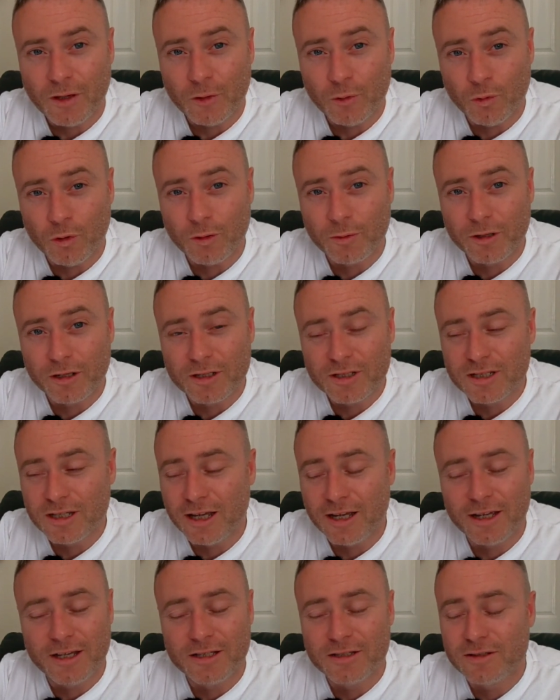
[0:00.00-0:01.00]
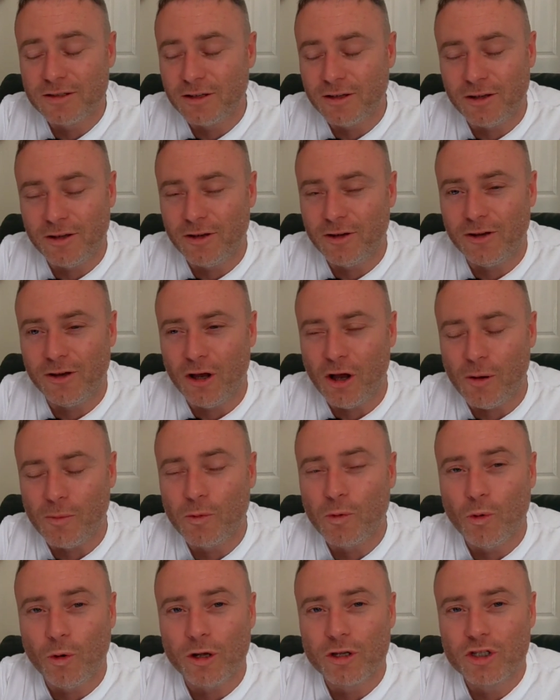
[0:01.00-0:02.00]
And all I'm going to say is,
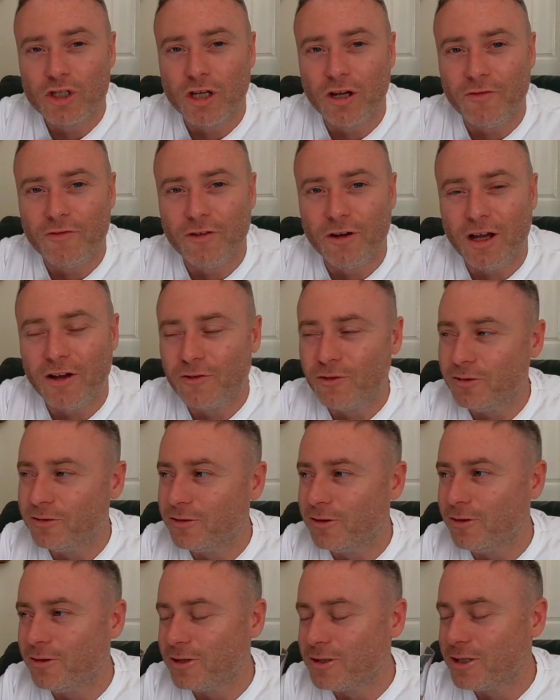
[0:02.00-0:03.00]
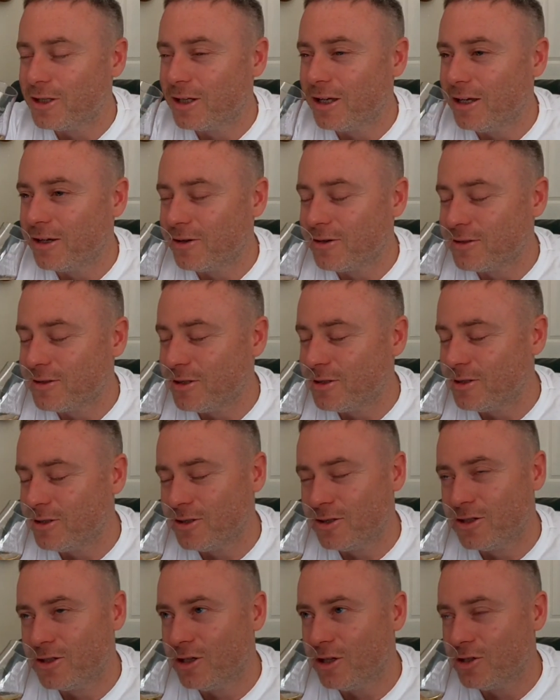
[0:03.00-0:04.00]
I'm quite chuffed that I got to do this again because this
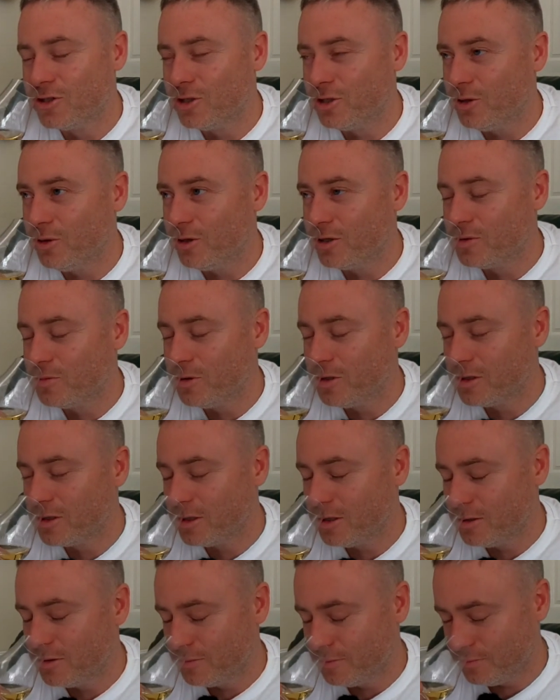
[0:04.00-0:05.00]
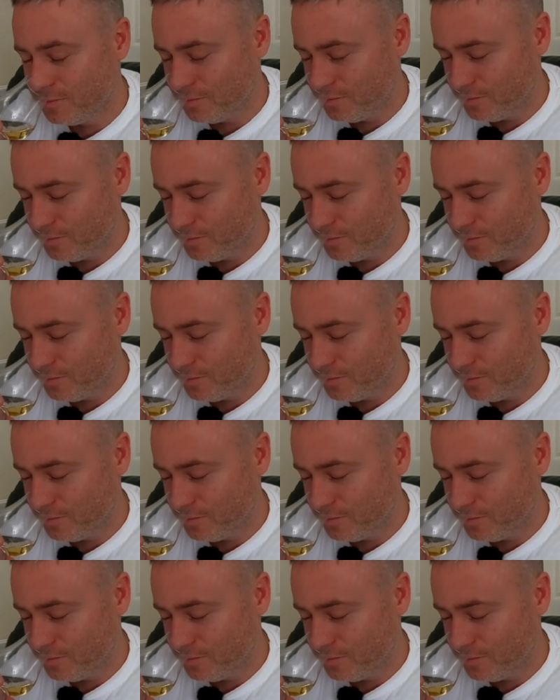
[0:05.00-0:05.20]
is such a nice whiskey.